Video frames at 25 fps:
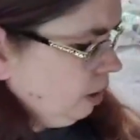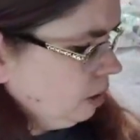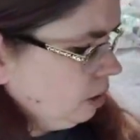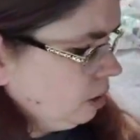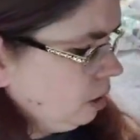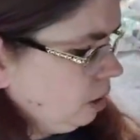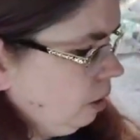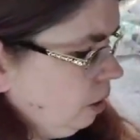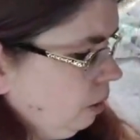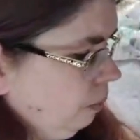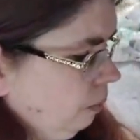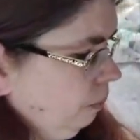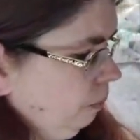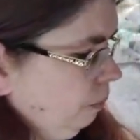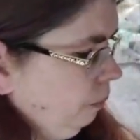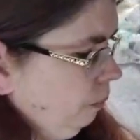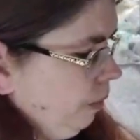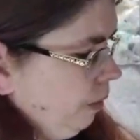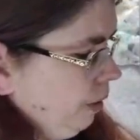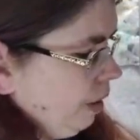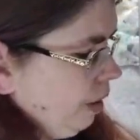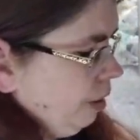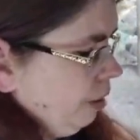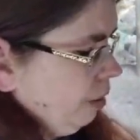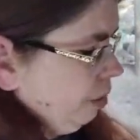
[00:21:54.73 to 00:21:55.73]
So
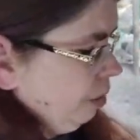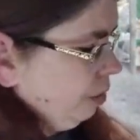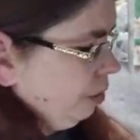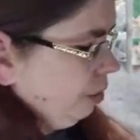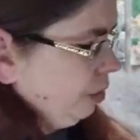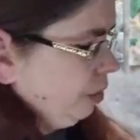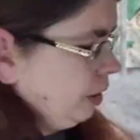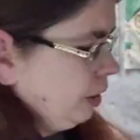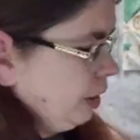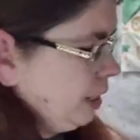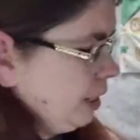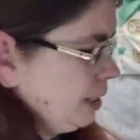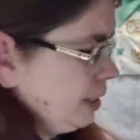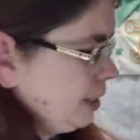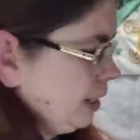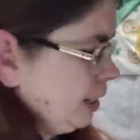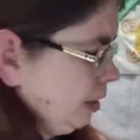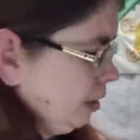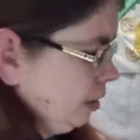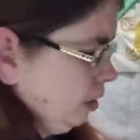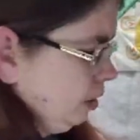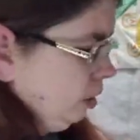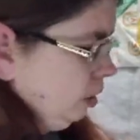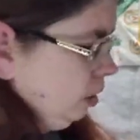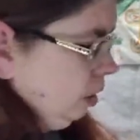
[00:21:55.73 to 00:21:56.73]
we got these
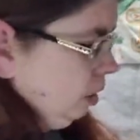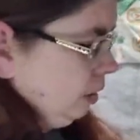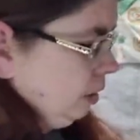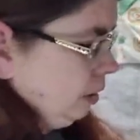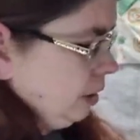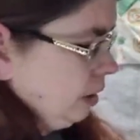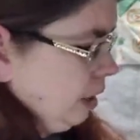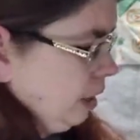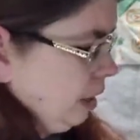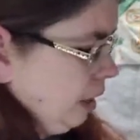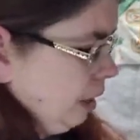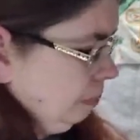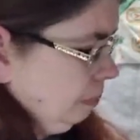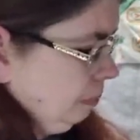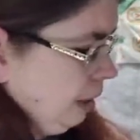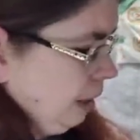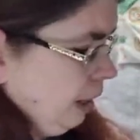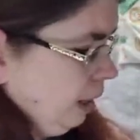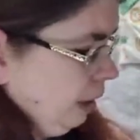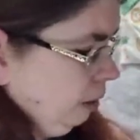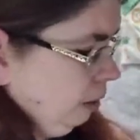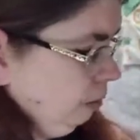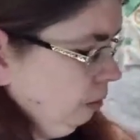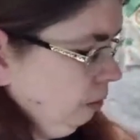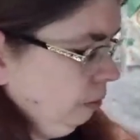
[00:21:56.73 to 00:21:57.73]
here all done up
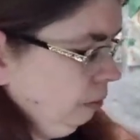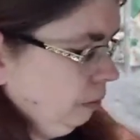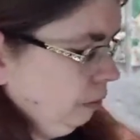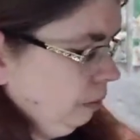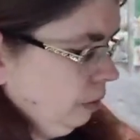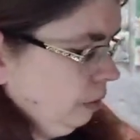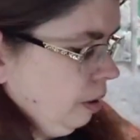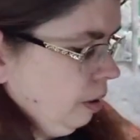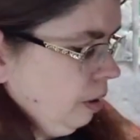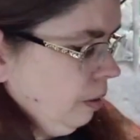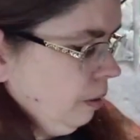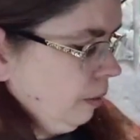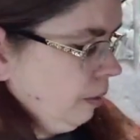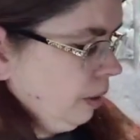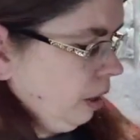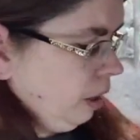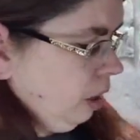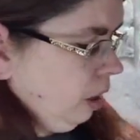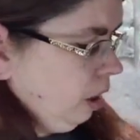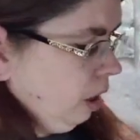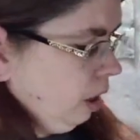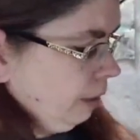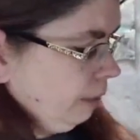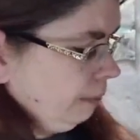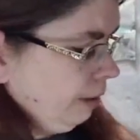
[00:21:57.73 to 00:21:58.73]
now. We
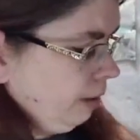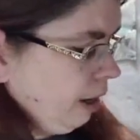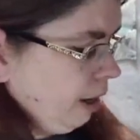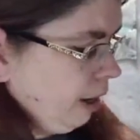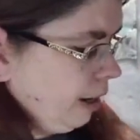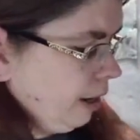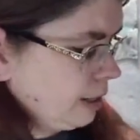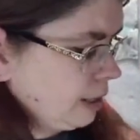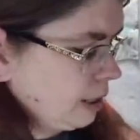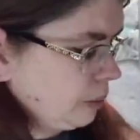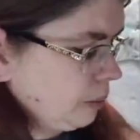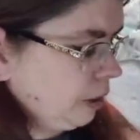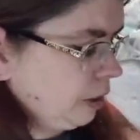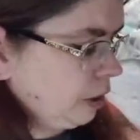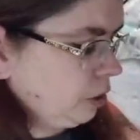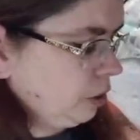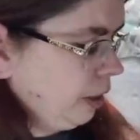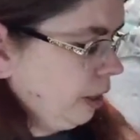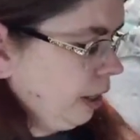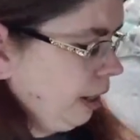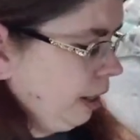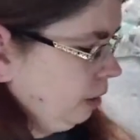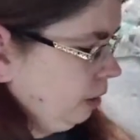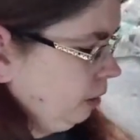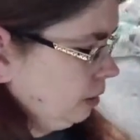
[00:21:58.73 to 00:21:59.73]
got all of our half square
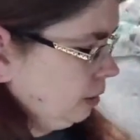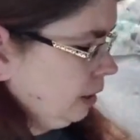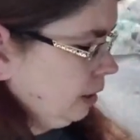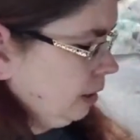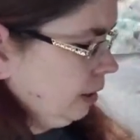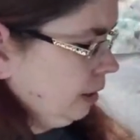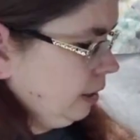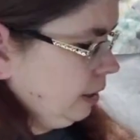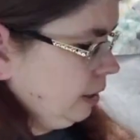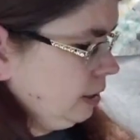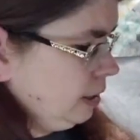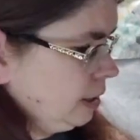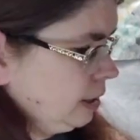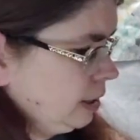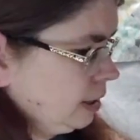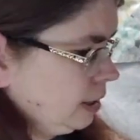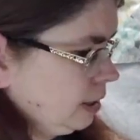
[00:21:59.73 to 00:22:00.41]
triangles of those.